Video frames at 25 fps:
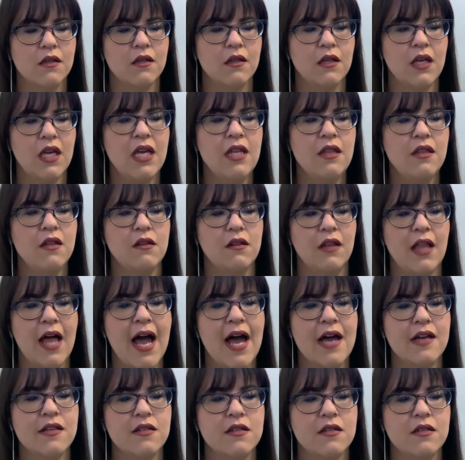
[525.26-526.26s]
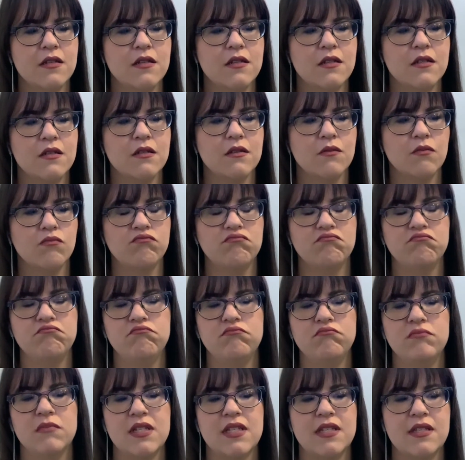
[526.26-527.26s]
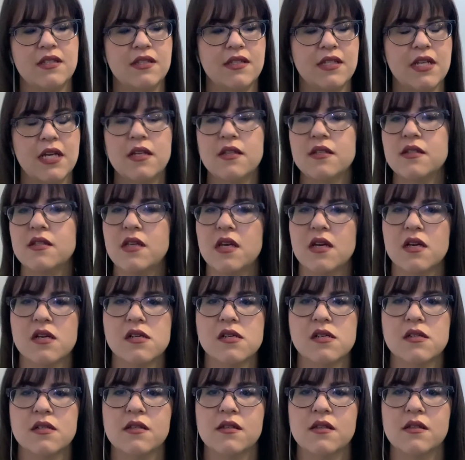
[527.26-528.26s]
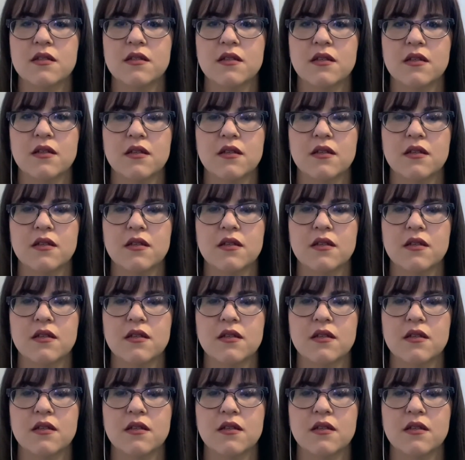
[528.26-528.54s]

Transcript: in the last 6 years,